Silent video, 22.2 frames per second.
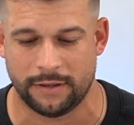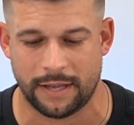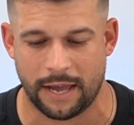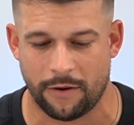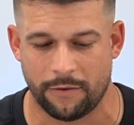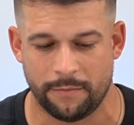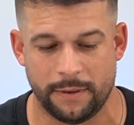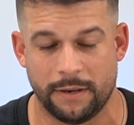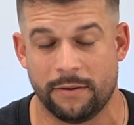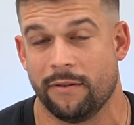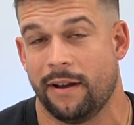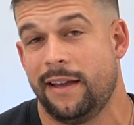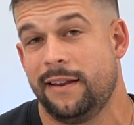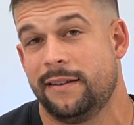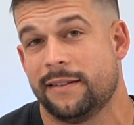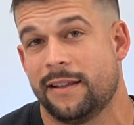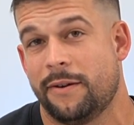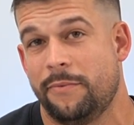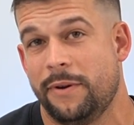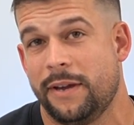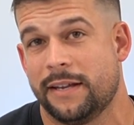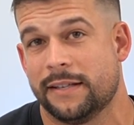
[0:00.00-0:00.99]
That would be great,
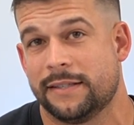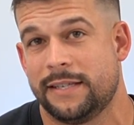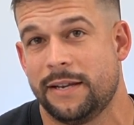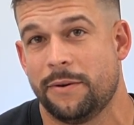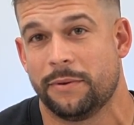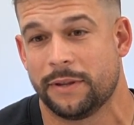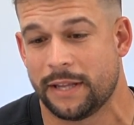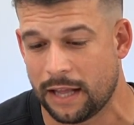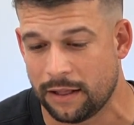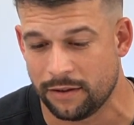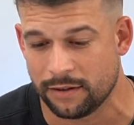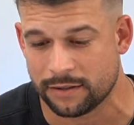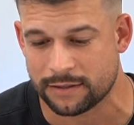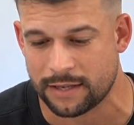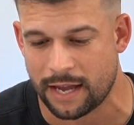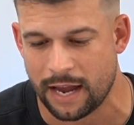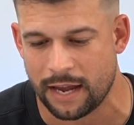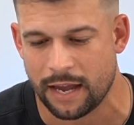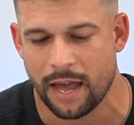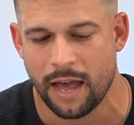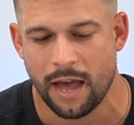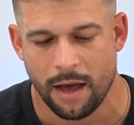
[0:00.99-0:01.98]
that we can see what that looks
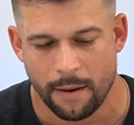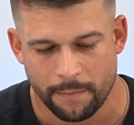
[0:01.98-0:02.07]
like.